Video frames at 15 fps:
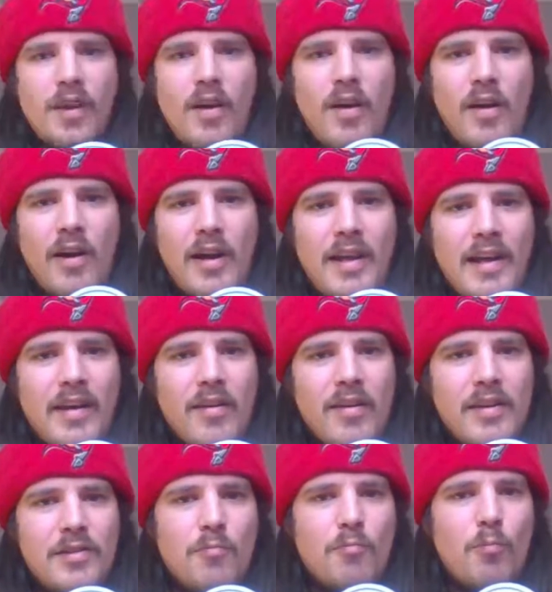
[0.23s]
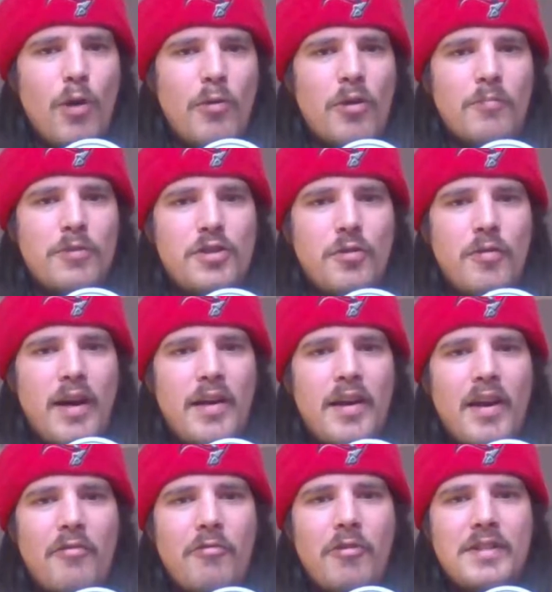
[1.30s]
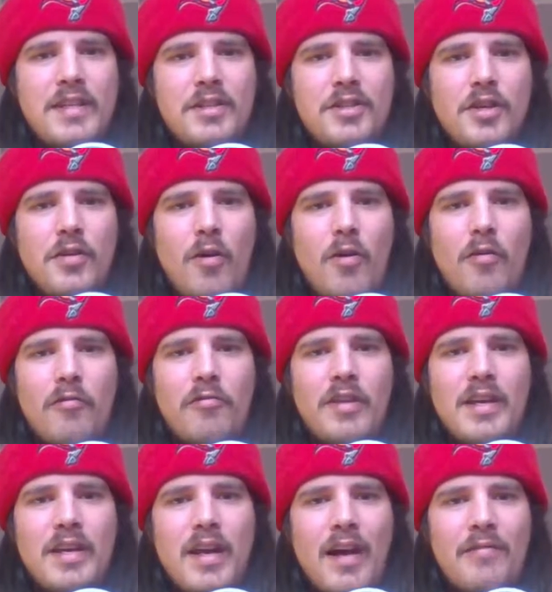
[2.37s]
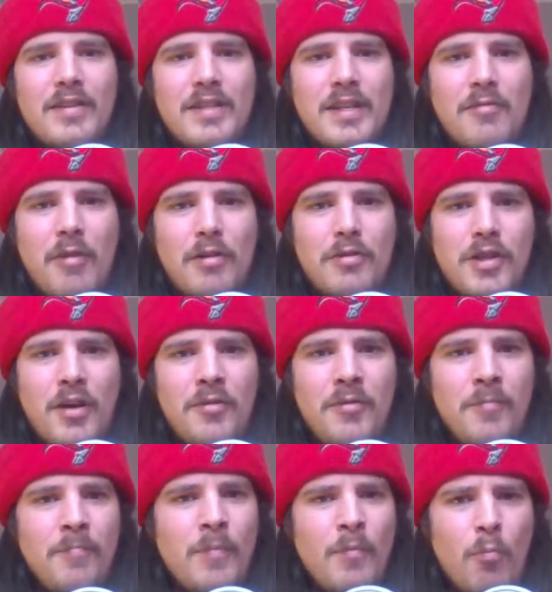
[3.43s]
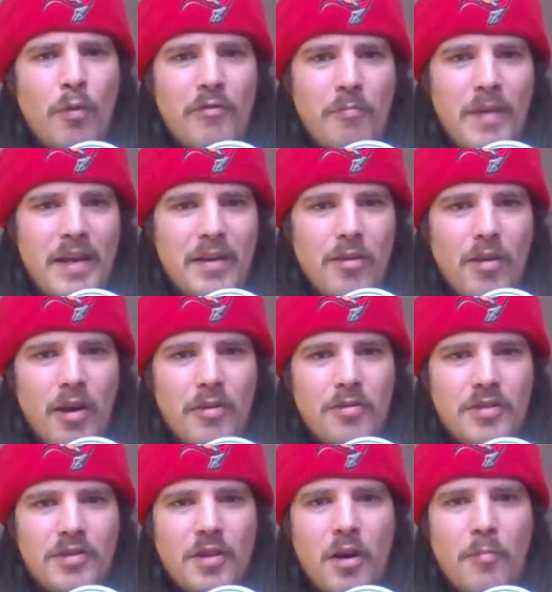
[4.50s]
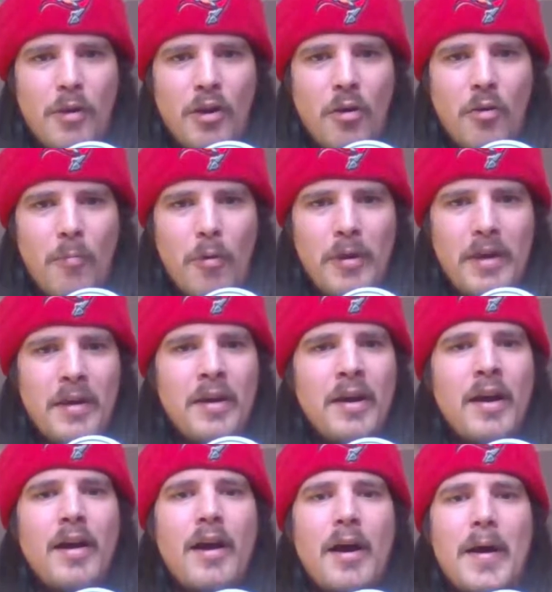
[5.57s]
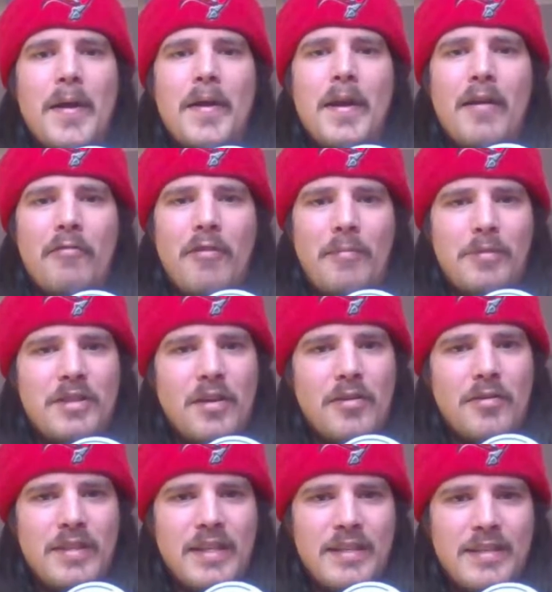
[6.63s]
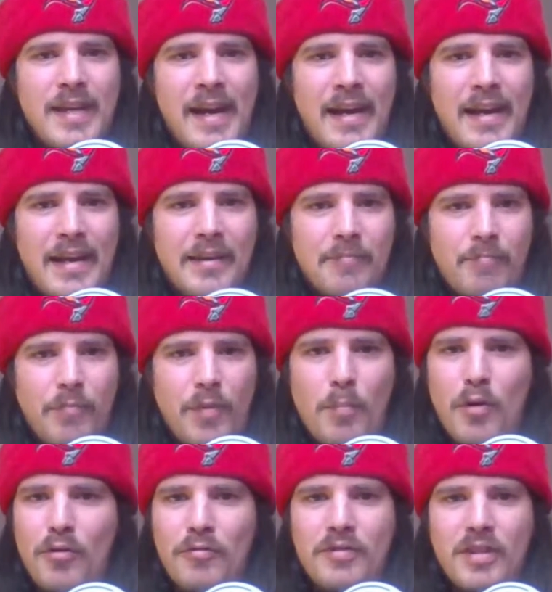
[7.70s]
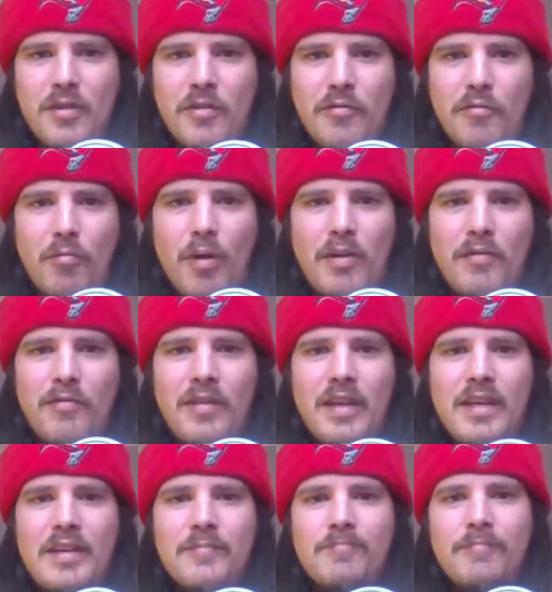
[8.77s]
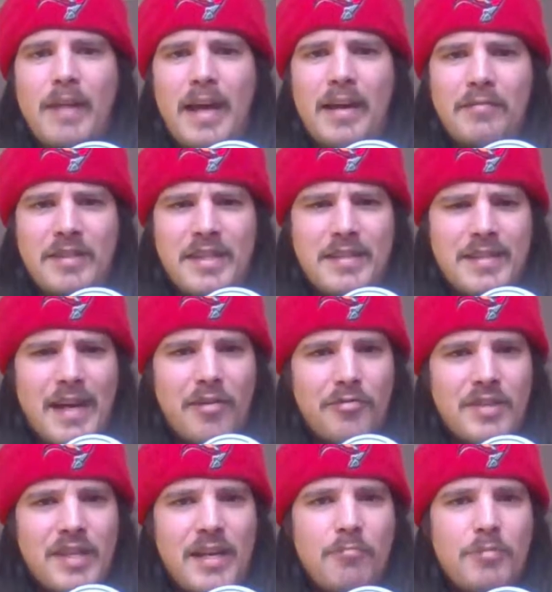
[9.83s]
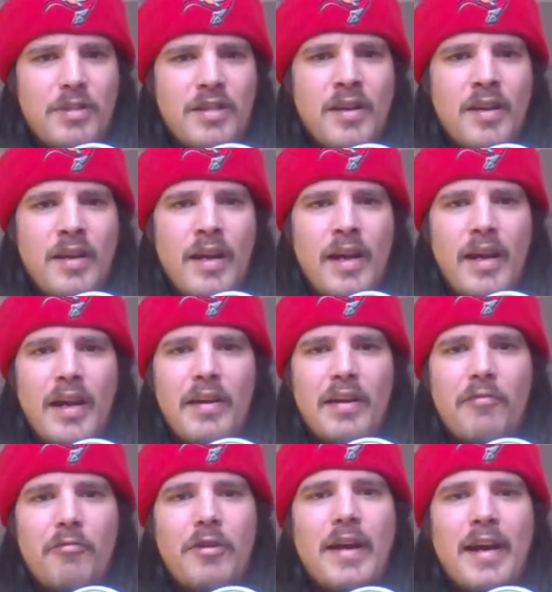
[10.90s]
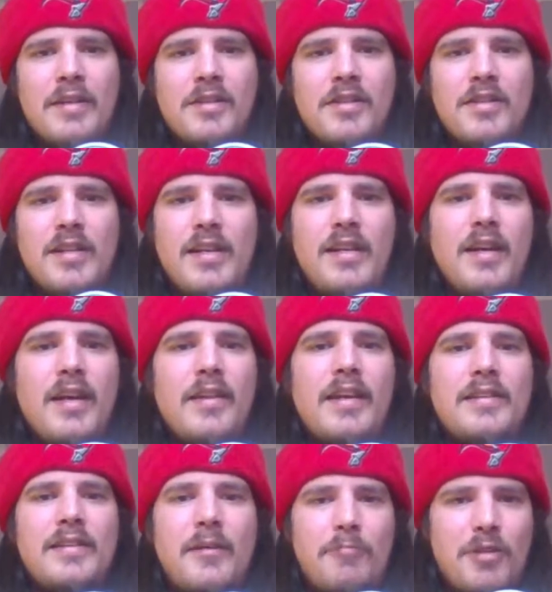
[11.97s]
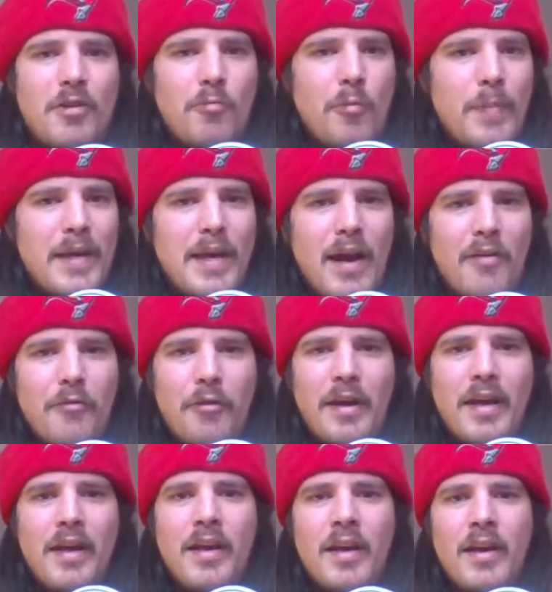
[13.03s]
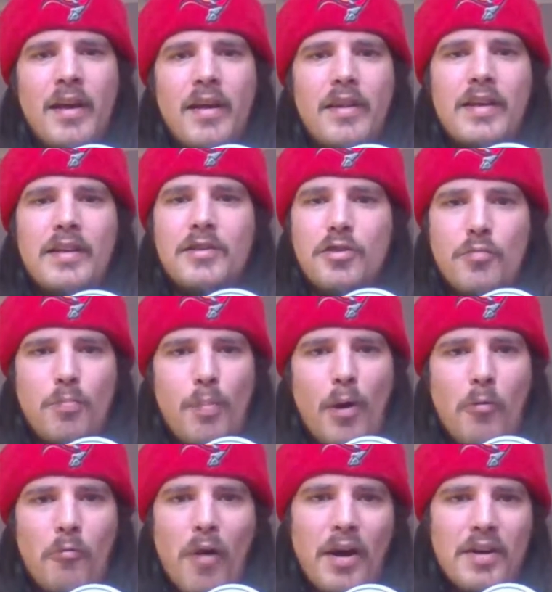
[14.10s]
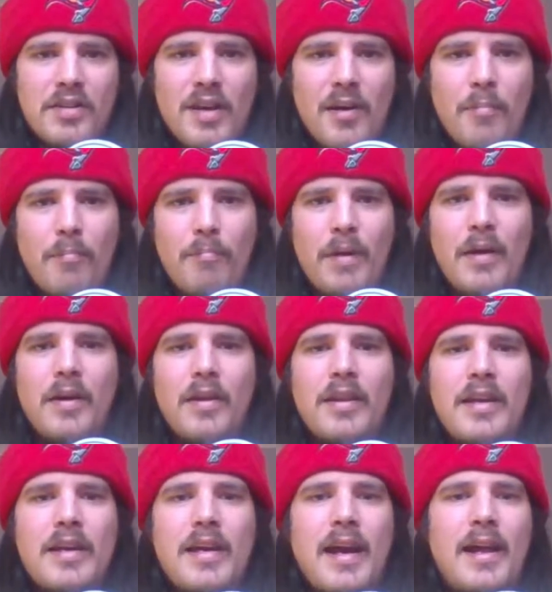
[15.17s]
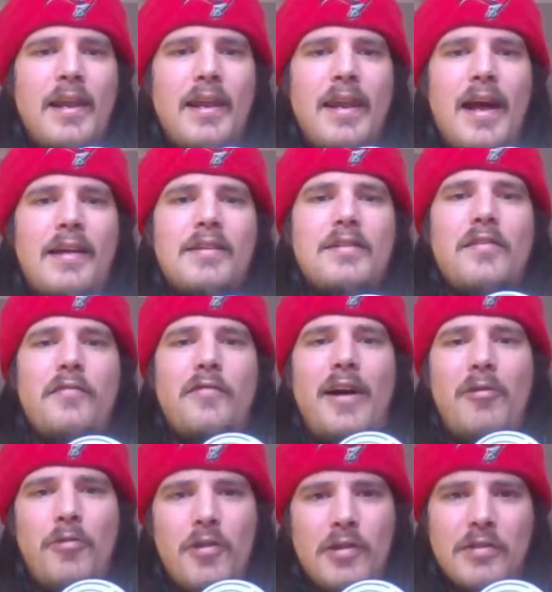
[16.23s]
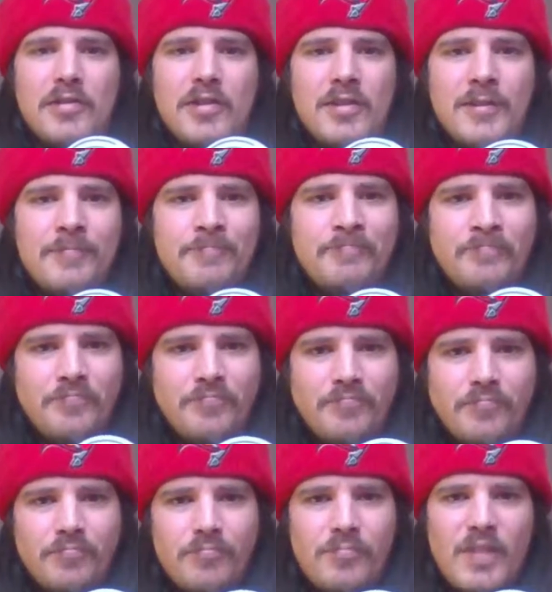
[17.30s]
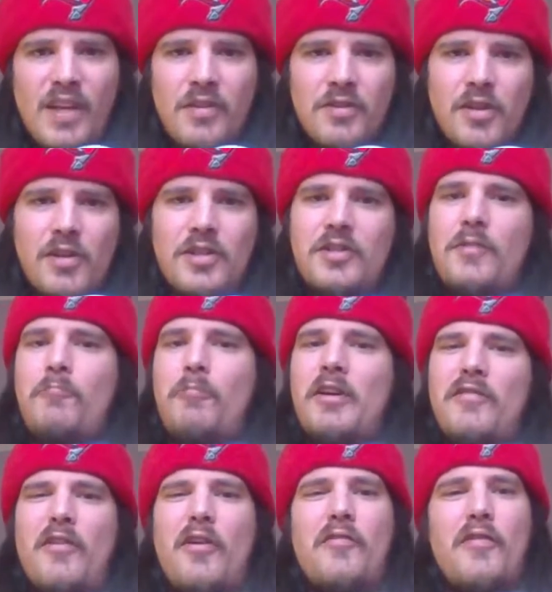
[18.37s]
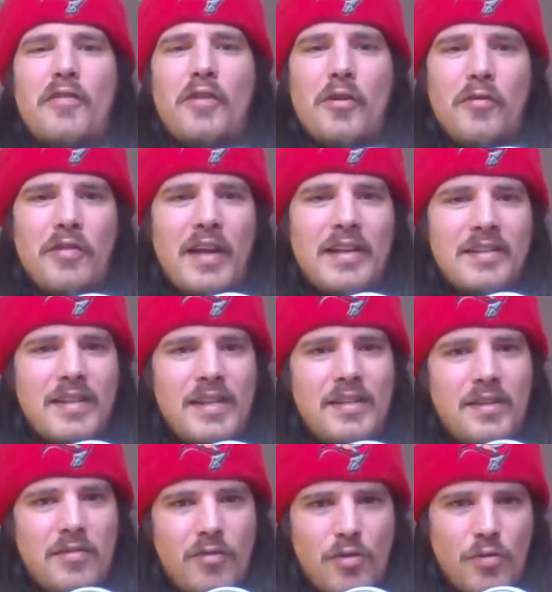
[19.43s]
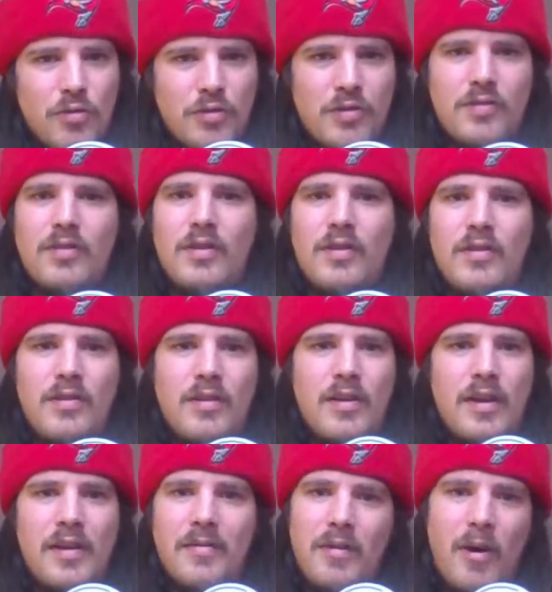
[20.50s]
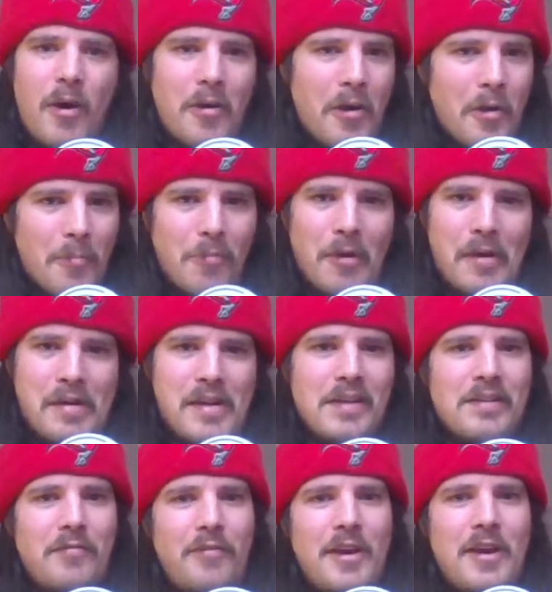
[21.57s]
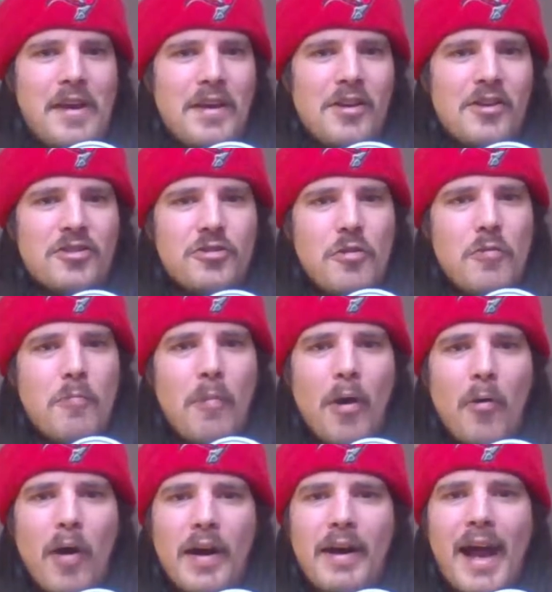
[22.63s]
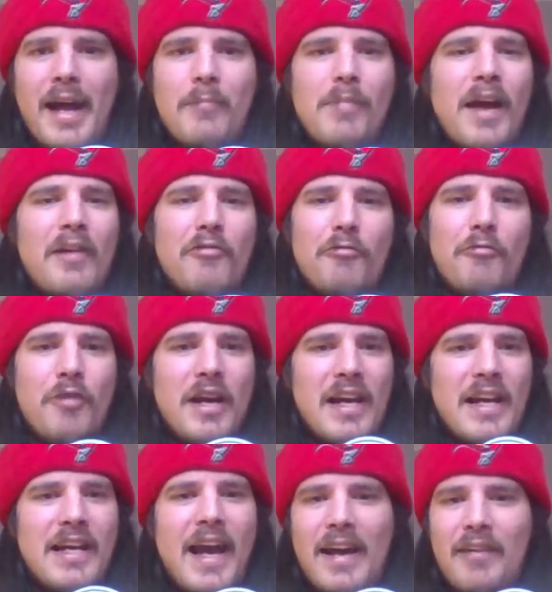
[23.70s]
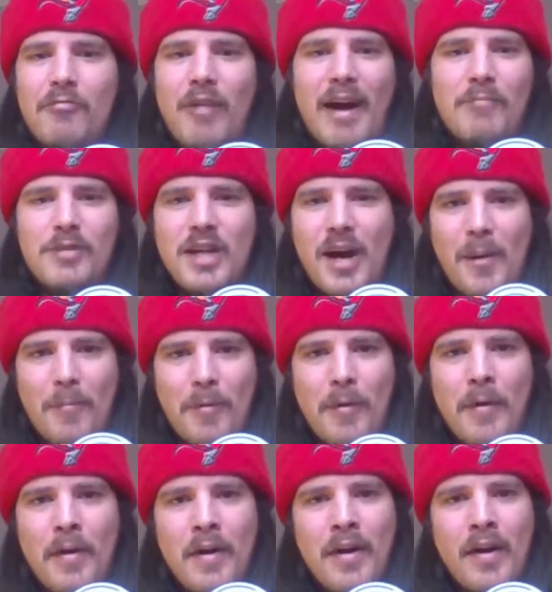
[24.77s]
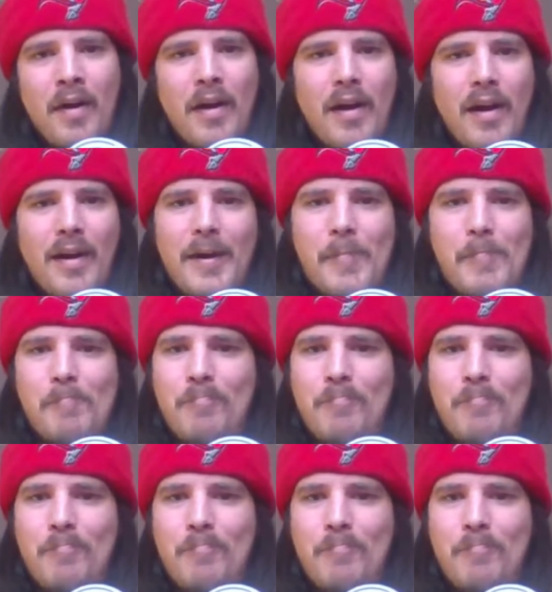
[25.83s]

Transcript: Hi there guys, and welcome to another edition of the Cover Zero Show with me, your host Simon Conboy. Another episode detailing the moves of one of the NFC South teams in free agency. This episode will be covering the Super Bowl runners-up, the Atlanta Falcons. So just a brief overview of their season. Of course, heartbreaking defeat in the Super Bowl, a game they really had wrapped up. I